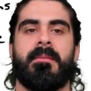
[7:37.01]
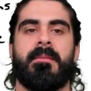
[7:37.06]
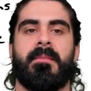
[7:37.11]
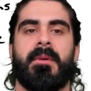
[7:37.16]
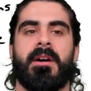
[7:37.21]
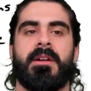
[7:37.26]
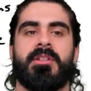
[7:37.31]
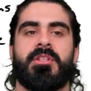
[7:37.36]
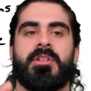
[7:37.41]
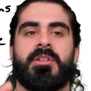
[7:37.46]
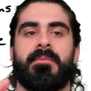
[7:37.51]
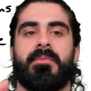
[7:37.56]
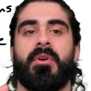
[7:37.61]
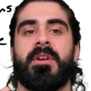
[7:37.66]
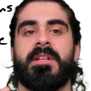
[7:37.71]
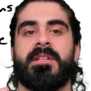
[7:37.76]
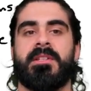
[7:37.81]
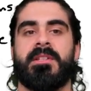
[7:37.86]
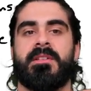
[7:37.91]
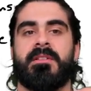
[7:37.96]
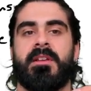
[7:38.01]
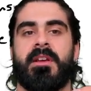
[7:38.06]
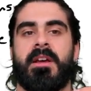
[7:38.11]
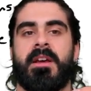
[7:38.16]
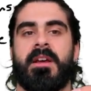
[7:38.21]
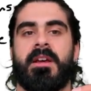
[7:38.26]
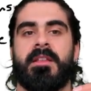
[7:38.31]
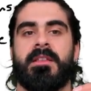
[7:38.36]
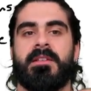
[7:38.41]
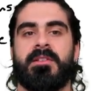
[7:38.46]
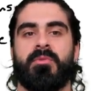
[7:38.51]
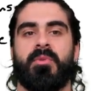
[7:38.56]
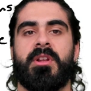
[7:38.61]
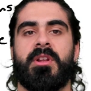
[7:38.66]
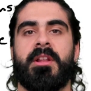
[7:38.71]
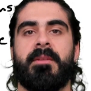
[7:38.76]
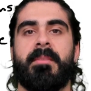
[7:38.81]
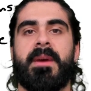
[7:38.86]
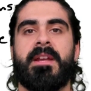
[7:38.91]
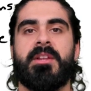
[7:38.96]
but to be honest, this is one
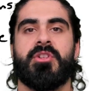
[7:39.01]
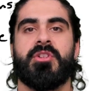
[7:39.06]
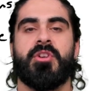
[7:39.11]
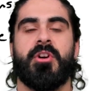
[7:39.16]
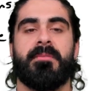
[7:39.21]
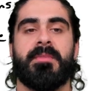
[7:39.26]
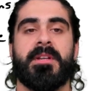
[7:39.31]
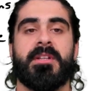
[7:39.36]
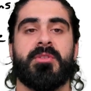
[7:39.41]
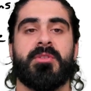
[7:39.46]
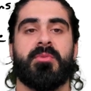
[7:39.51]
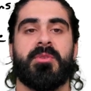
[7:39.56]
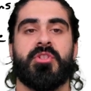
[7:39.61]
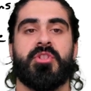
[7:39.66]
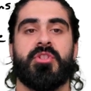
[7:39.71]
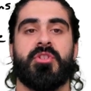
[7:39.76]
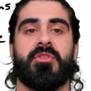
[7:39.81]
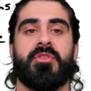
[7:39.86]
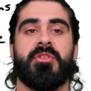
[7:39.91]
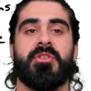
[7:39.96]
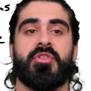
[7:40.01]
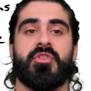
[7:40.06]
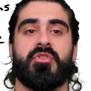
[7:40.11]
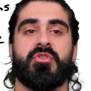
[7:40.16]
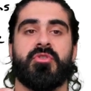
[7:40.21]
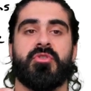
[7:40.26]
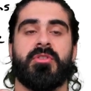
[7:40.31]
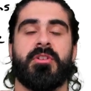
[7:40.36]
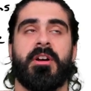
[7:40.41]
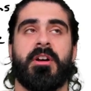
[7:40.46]
of the main topics which students